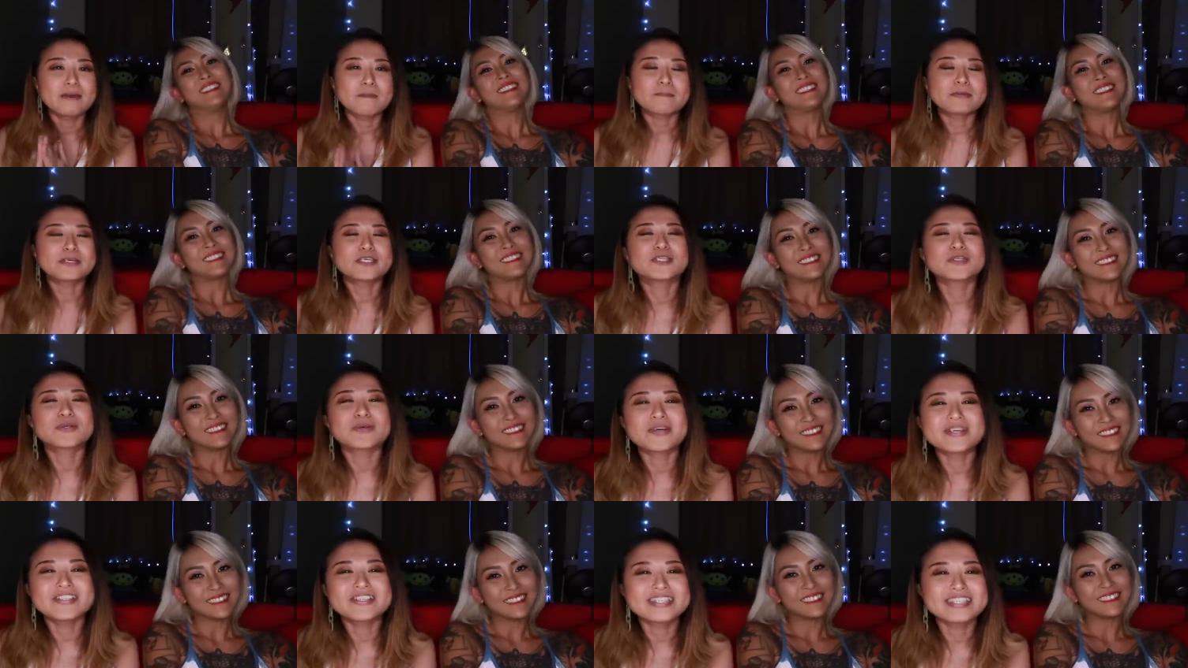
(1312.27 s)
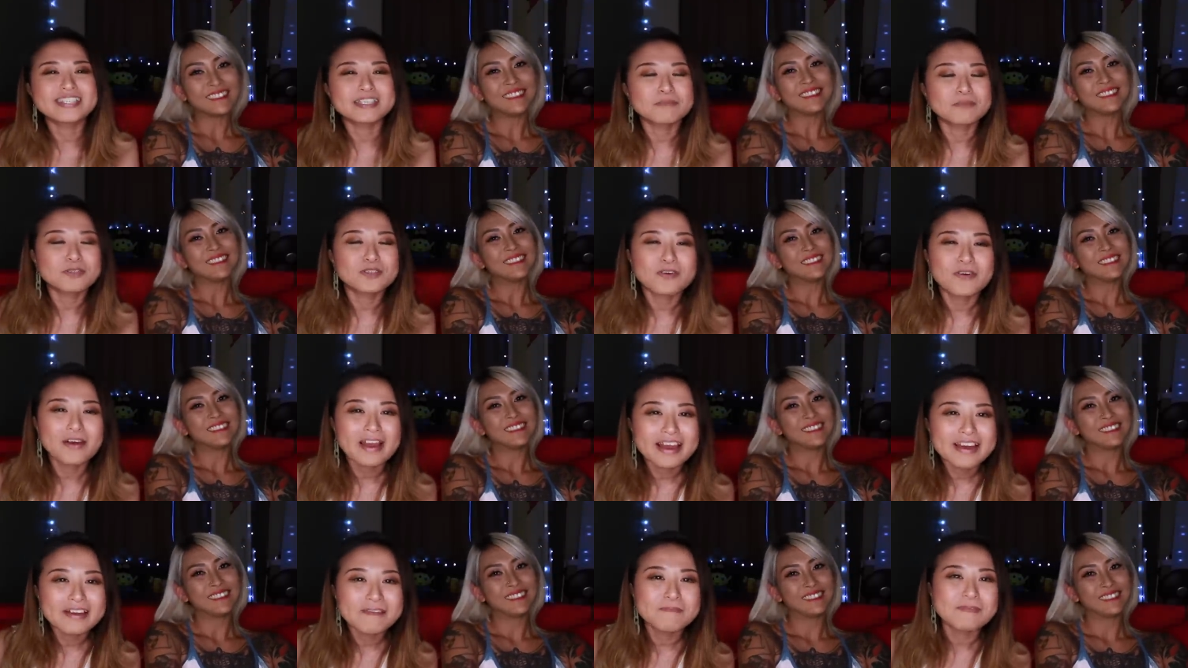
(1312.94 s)
Speaker 1: Be sure mm -hmm. to mm-hmm.
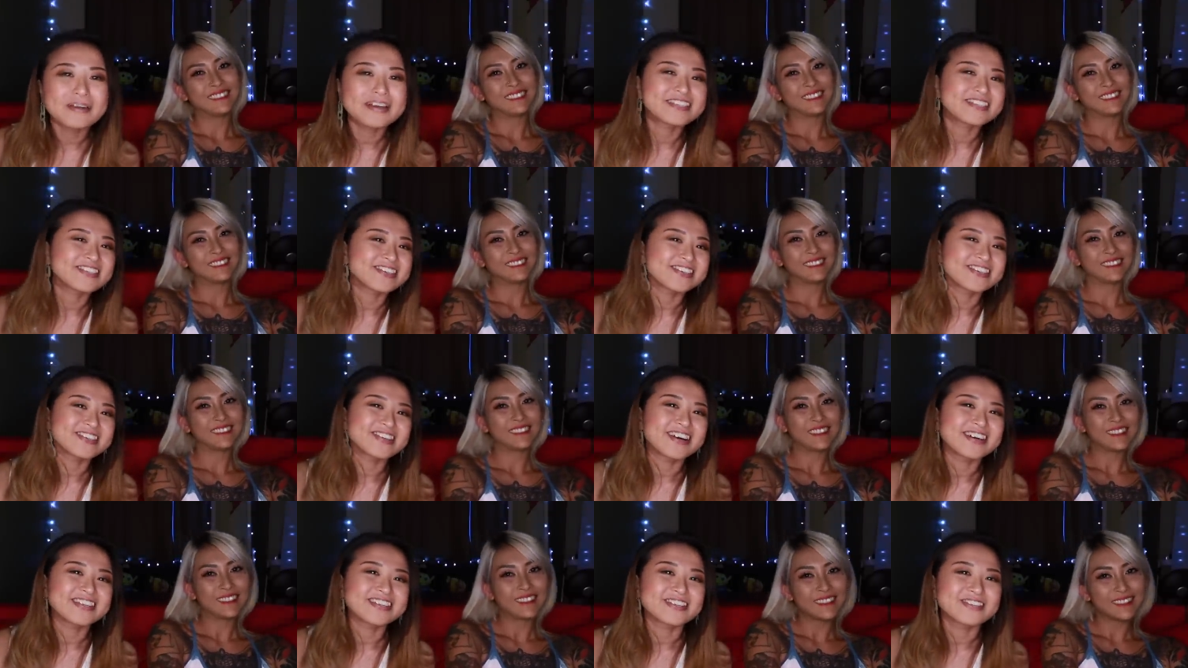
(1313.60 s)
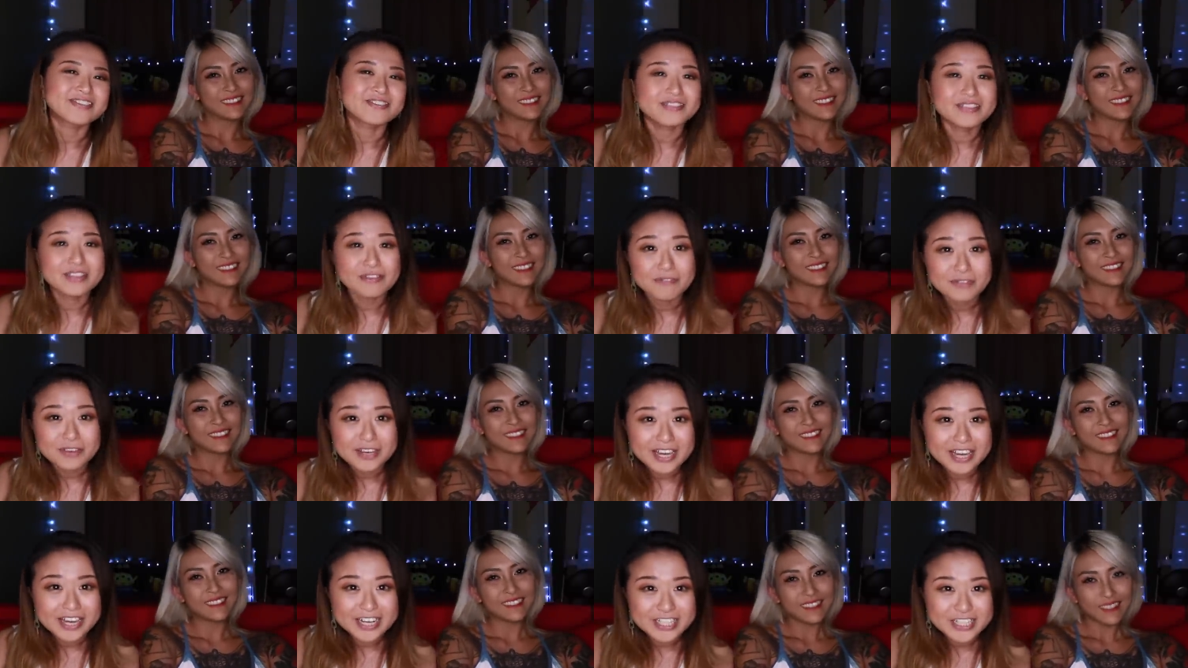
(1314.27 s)
subscribe and turn on the
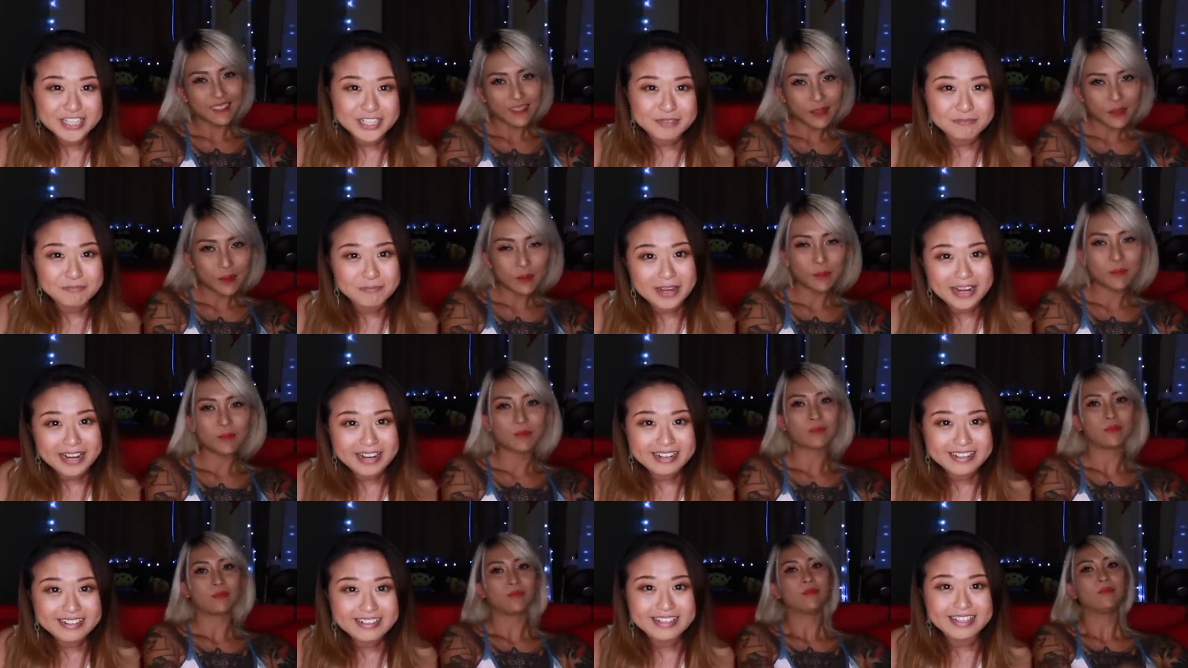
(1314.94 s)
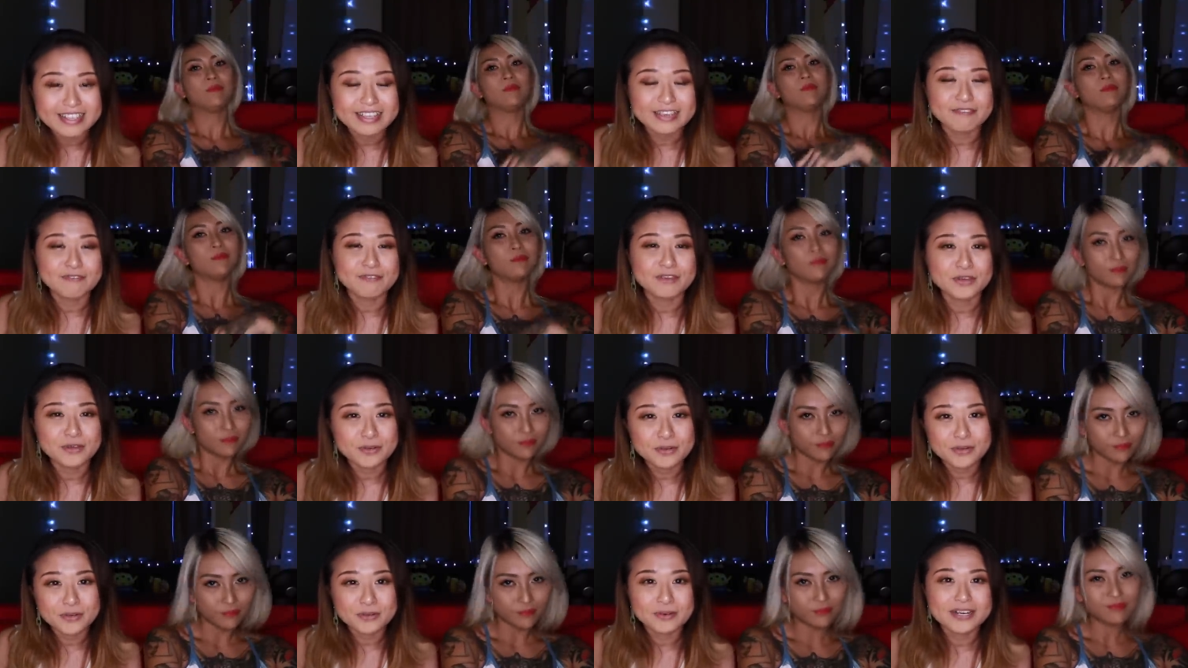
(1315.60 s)
notification bell if mm -hmm.
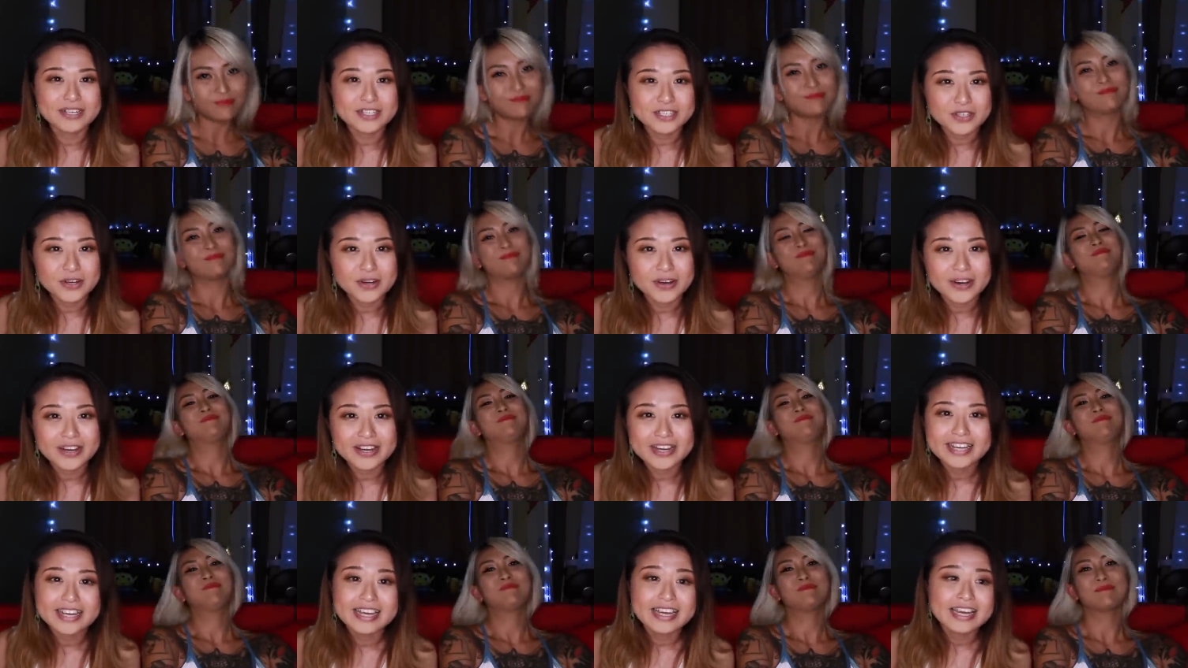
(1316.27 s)
you do mm-hmm. enjoy